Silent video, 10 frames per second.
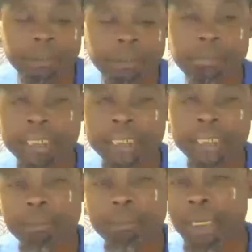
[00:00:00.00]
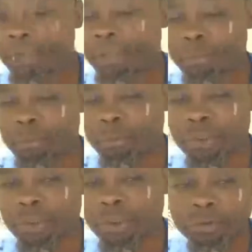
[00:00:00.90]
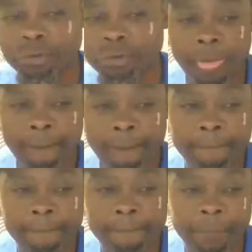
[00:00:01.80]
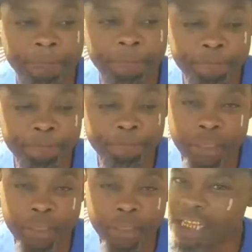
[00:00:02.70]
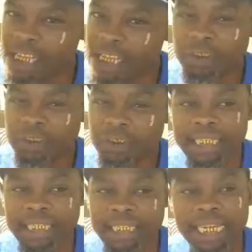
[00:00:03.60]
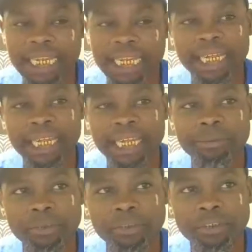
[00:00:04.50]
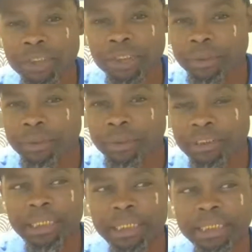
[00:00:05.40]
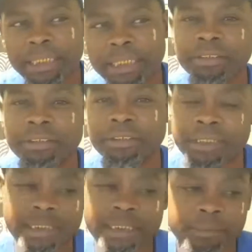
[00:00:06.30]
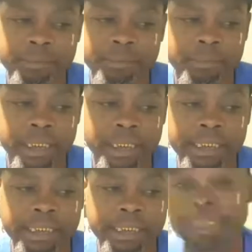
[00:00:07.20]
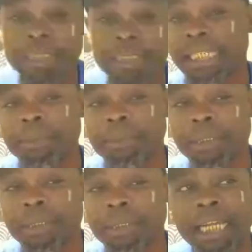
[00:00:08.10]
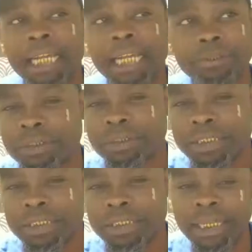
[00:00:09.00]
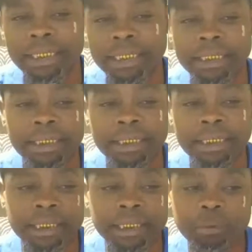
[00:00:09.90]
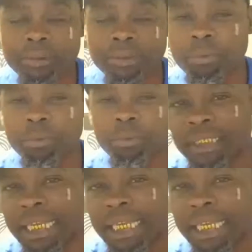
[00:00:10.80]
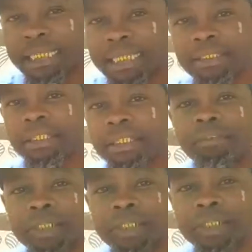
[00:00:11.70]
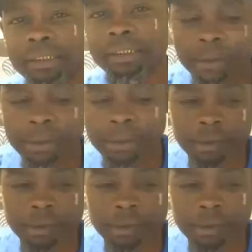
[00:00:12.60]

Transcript: the meaning behind the words. That's what changes. I have had some serious messages and some things been said to me that I use to this day, and it was the way that they delivered it to me,